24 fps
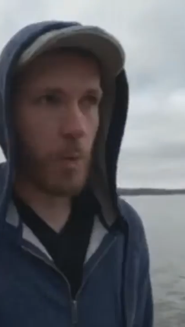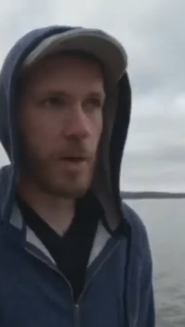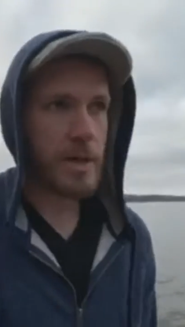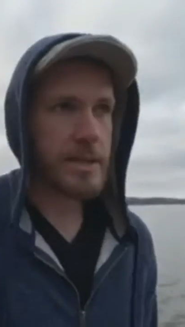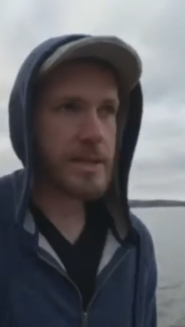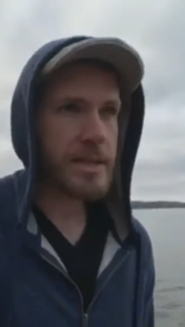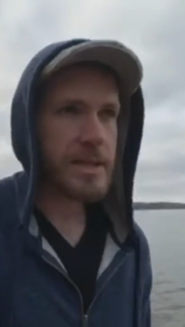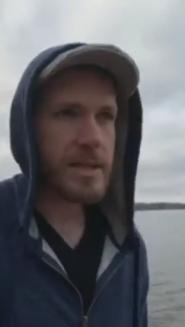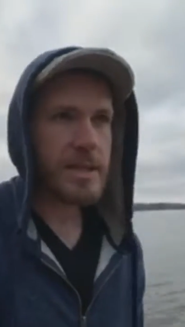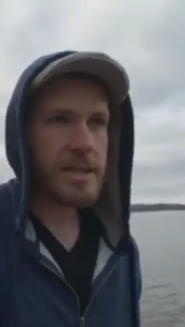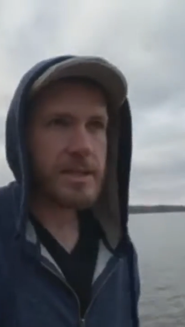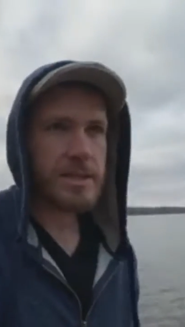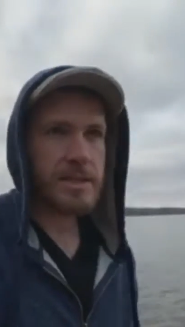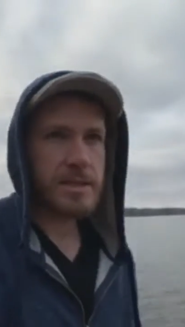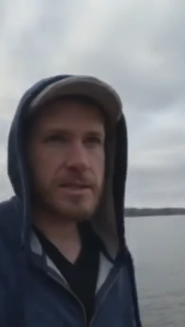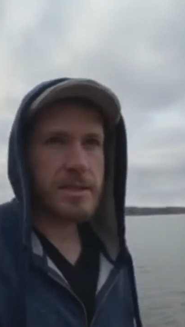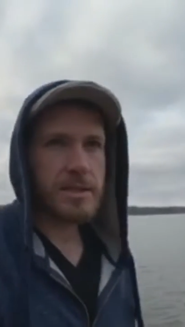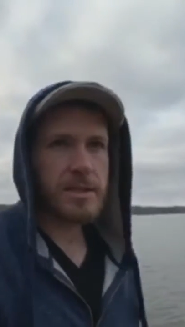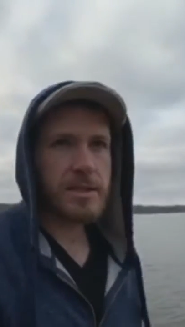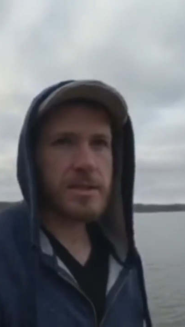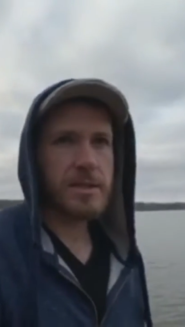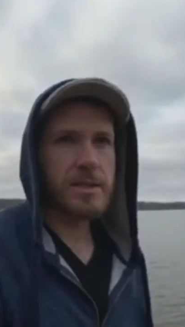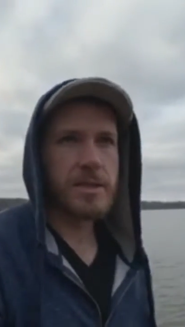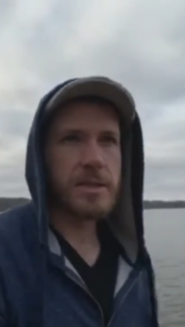what
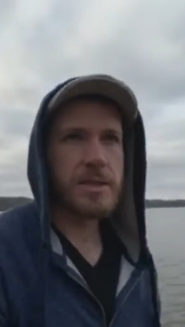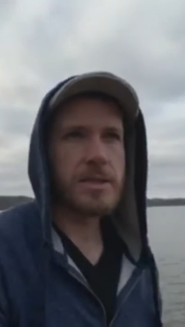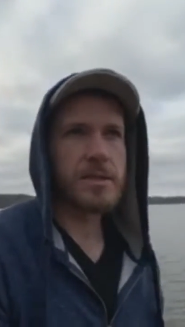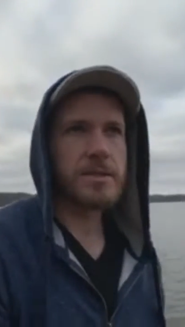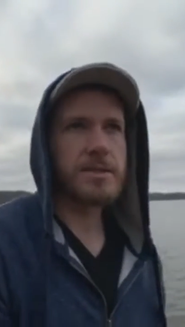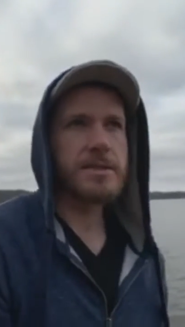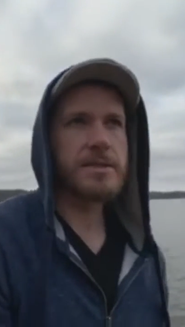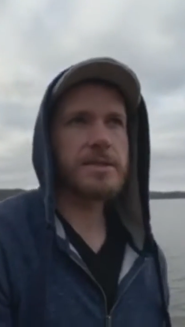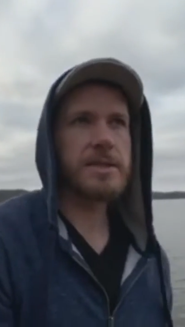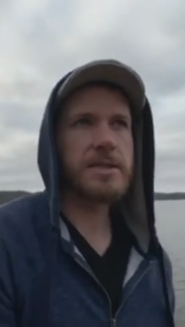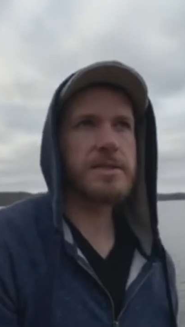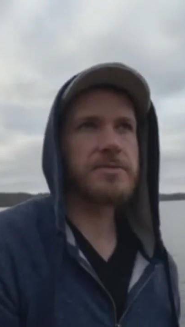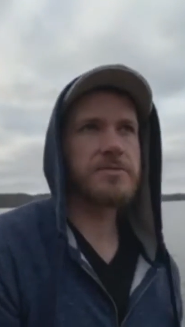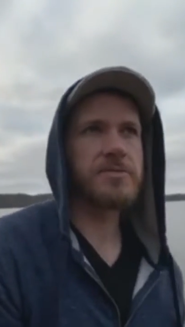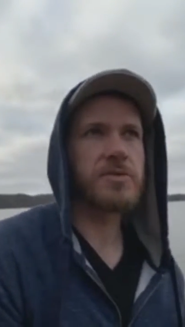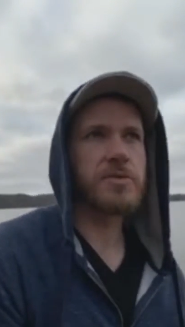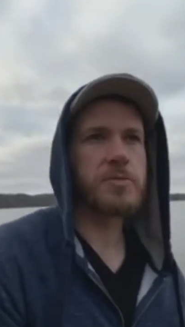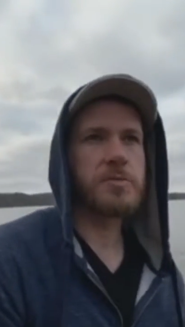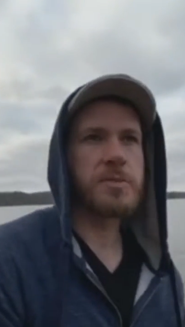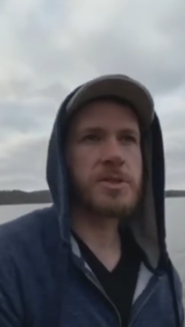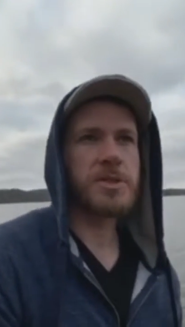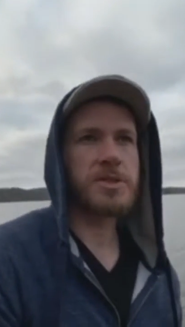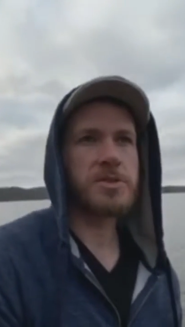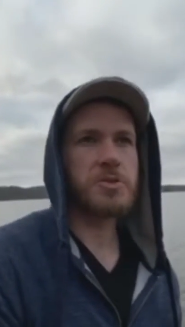thinking did
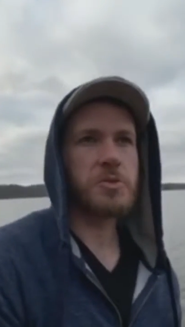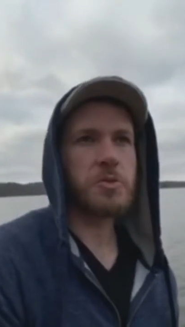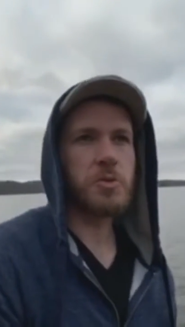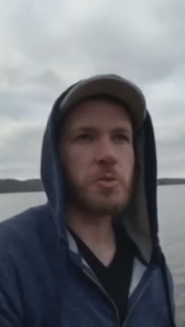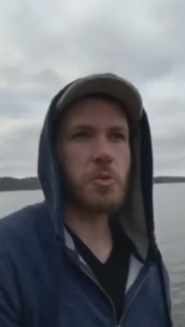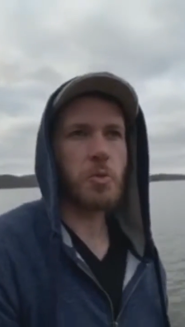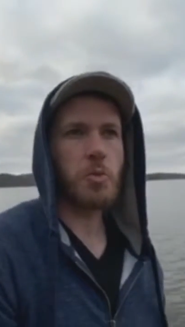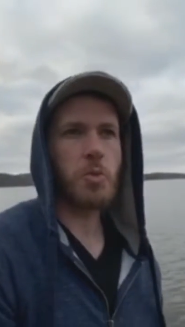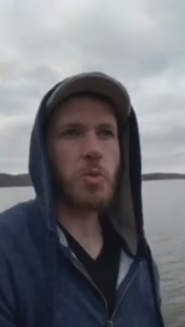for me